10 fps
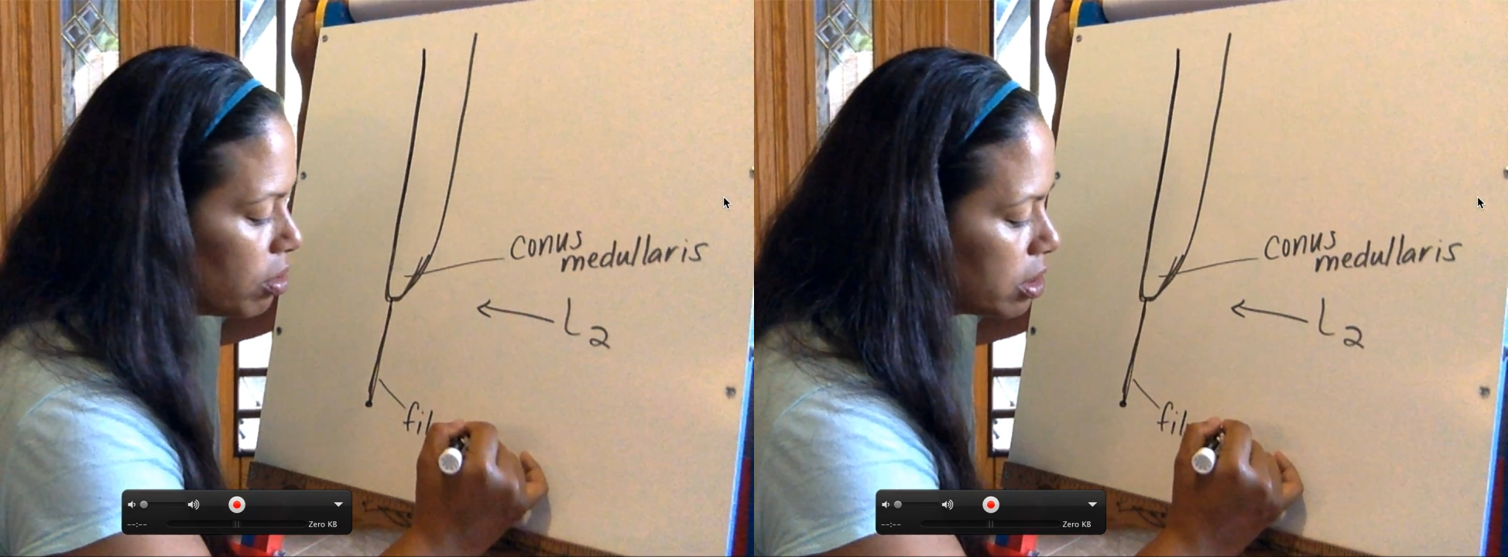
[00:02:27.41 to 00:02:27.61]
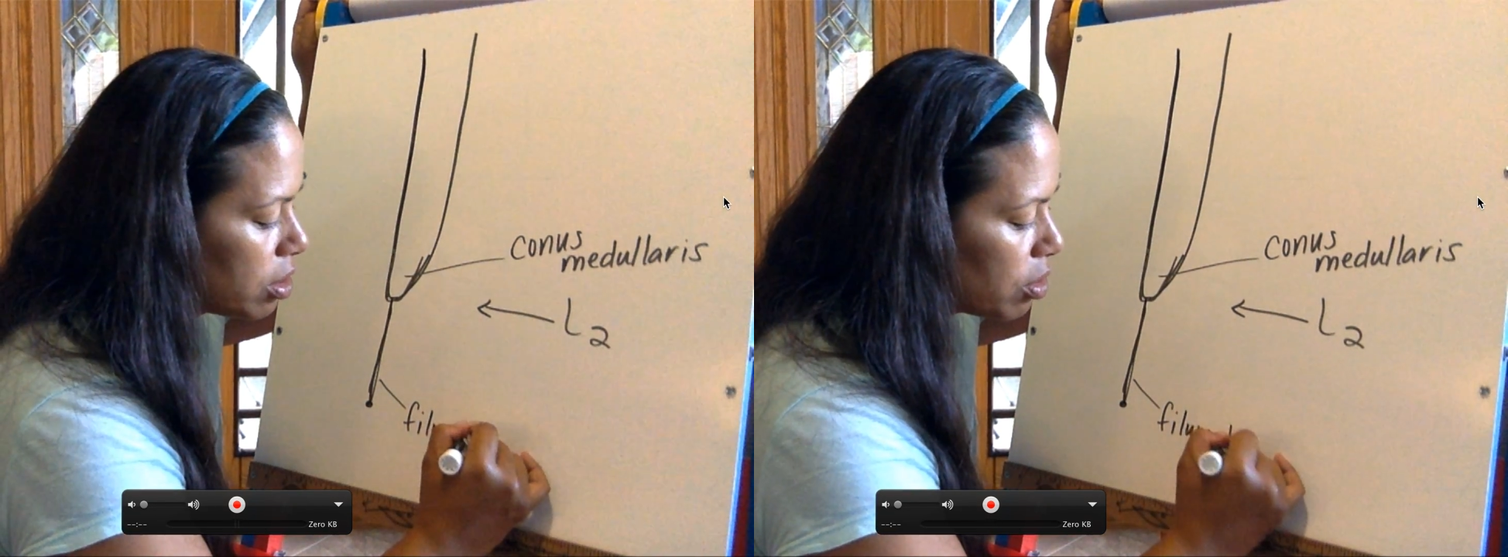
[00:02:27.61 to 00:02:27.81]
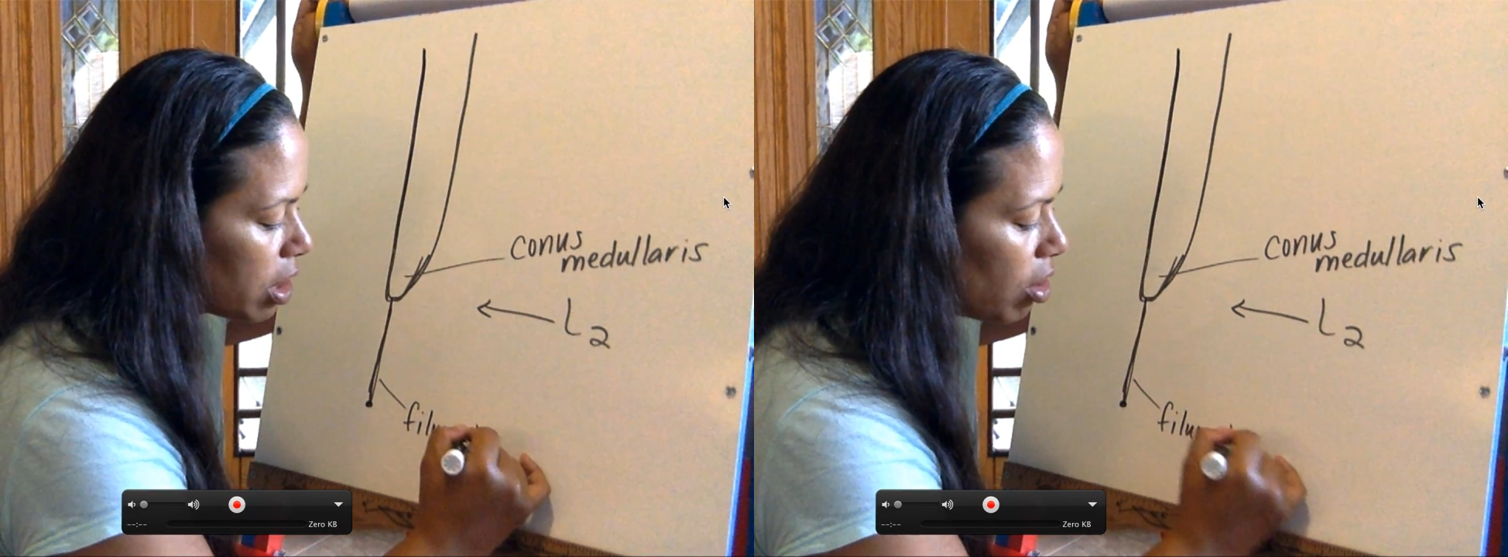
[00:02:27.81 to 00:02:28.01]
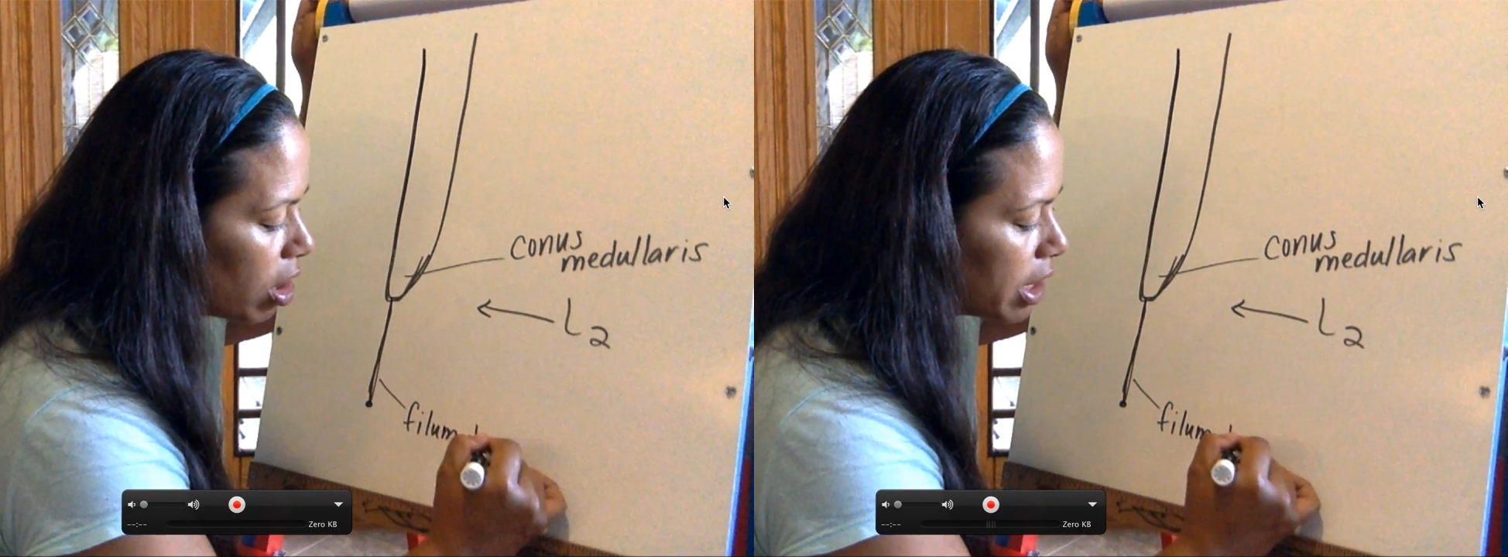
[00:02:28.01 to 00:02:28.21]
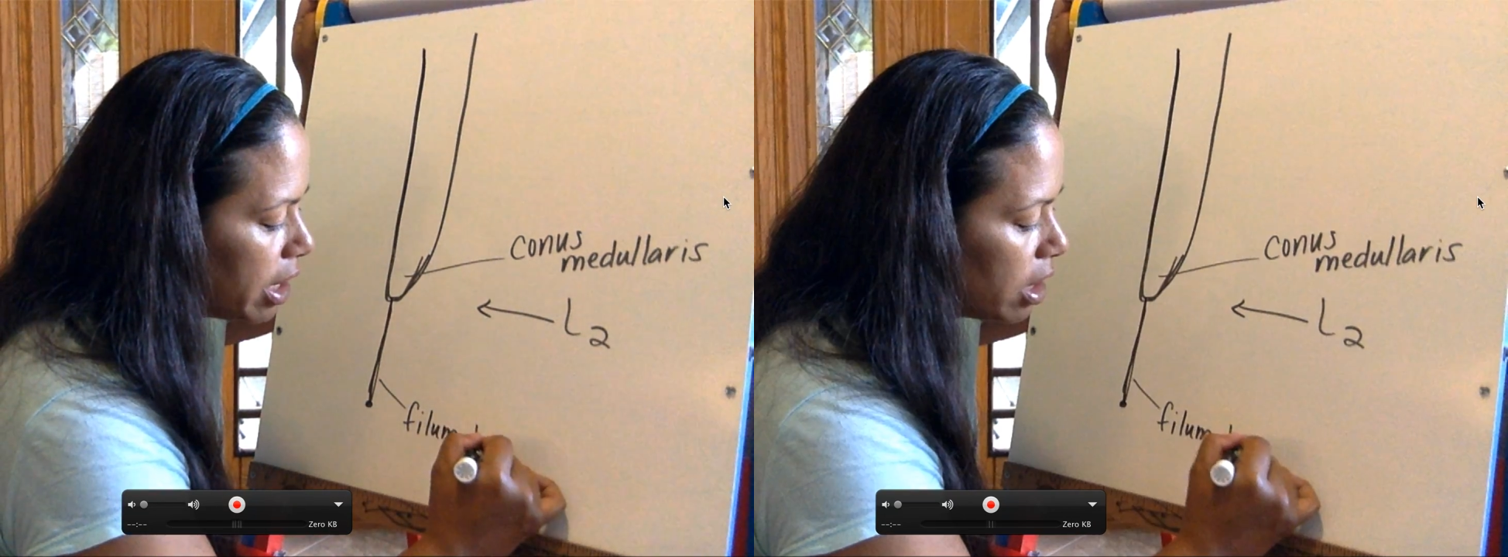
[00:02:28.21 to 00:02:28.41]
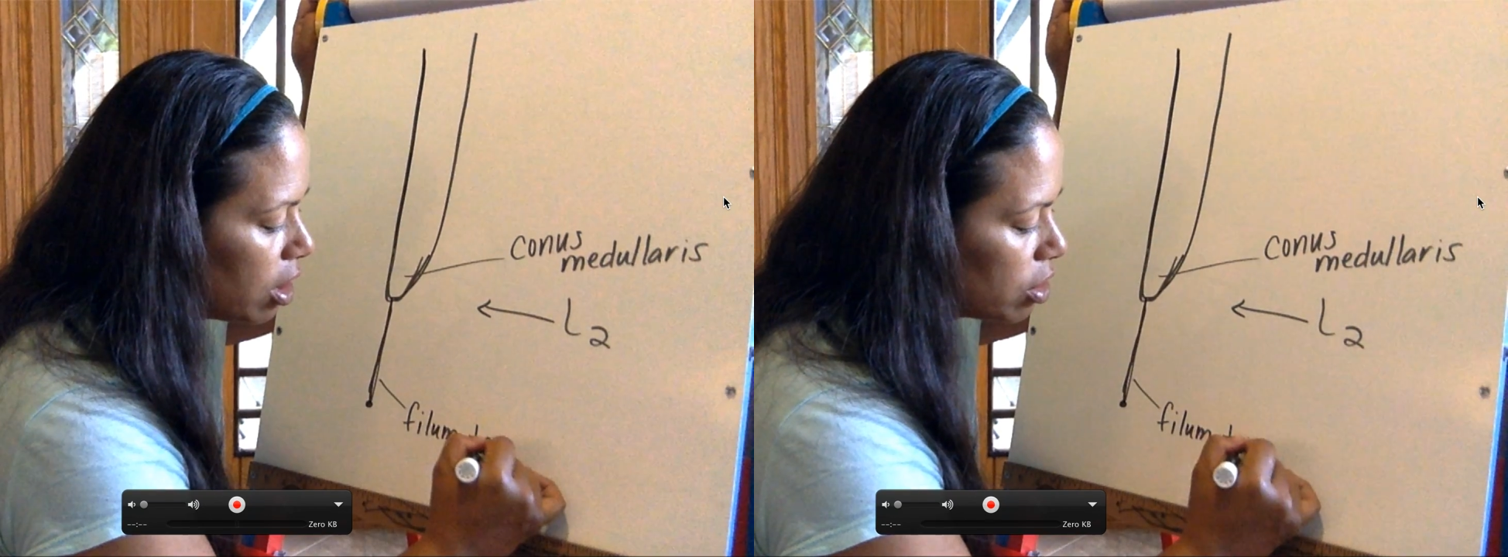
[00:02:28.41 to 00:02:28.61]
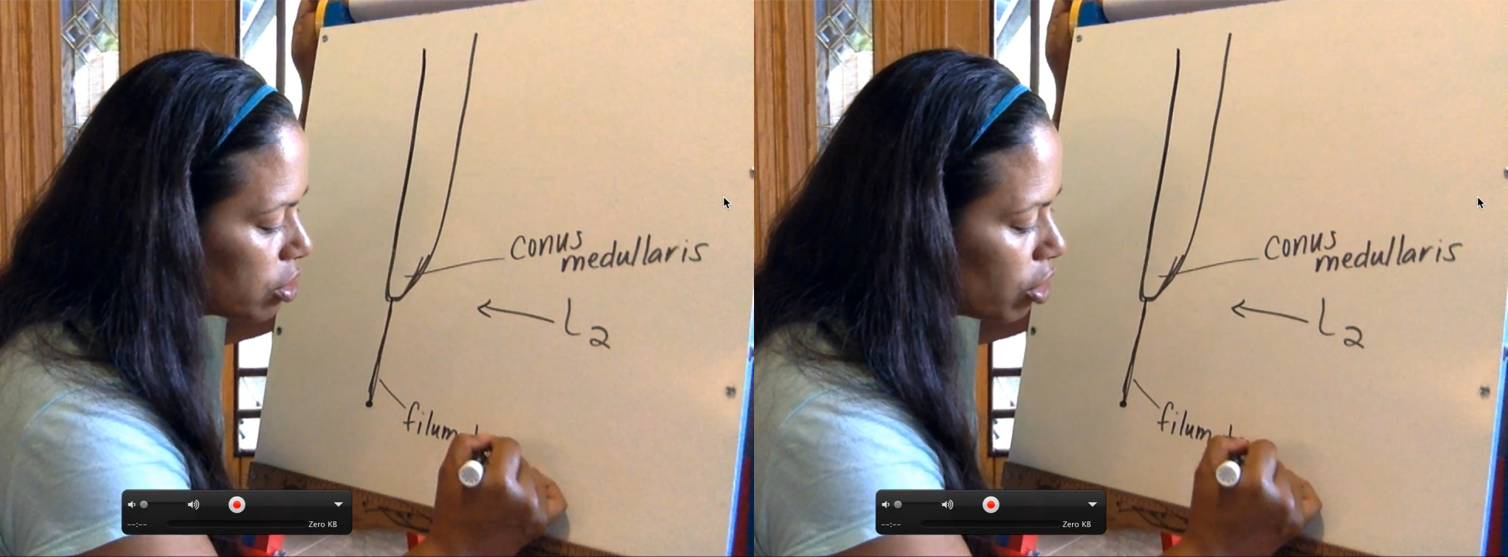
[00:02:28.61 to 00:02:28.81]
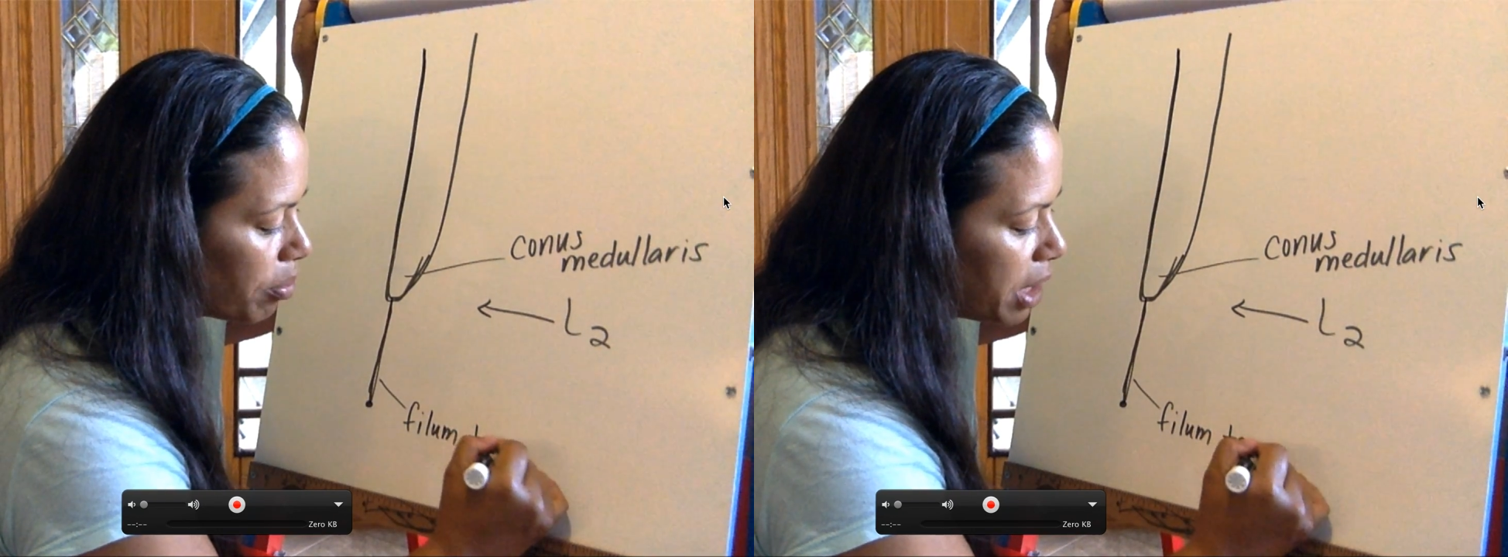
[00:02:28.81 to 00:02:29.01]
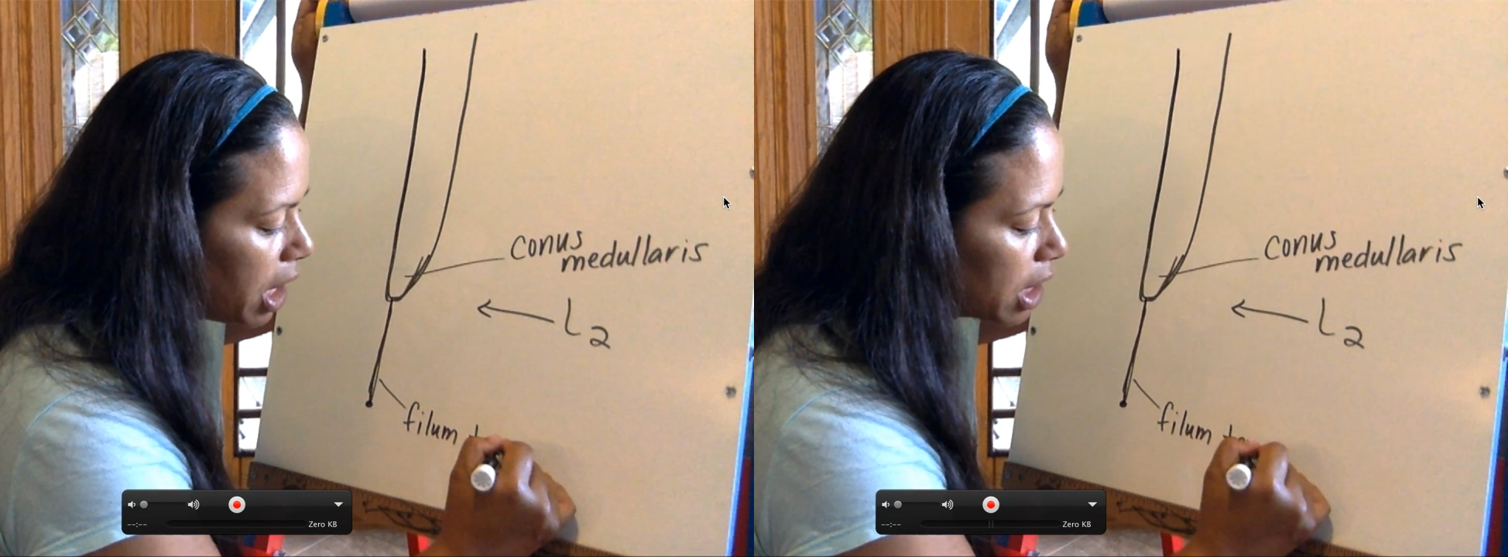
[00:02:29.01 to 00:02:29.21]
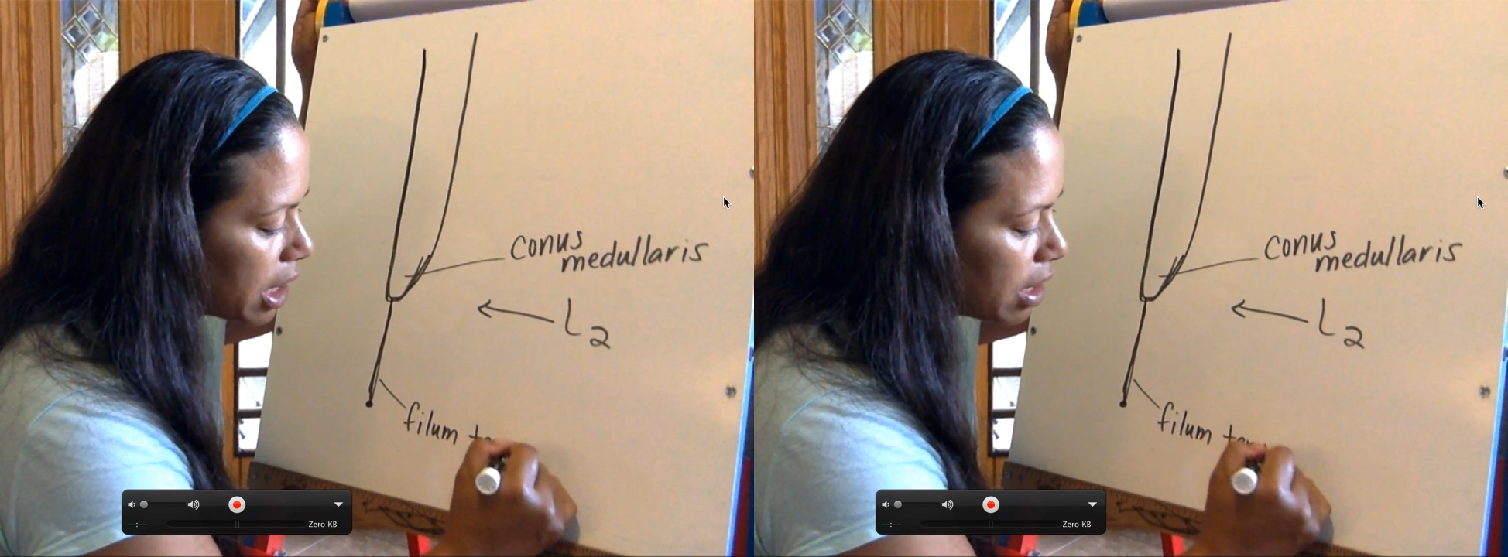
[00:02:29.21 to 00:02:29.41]
so they call it
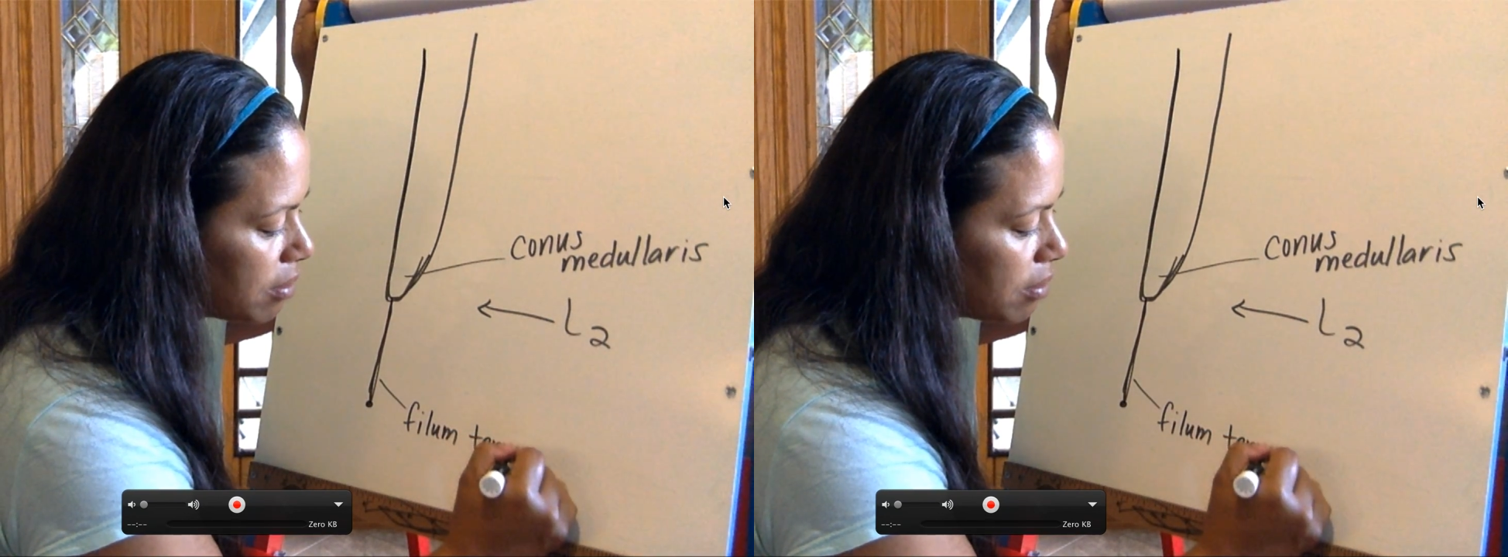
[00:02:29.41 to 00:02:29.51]
terminale.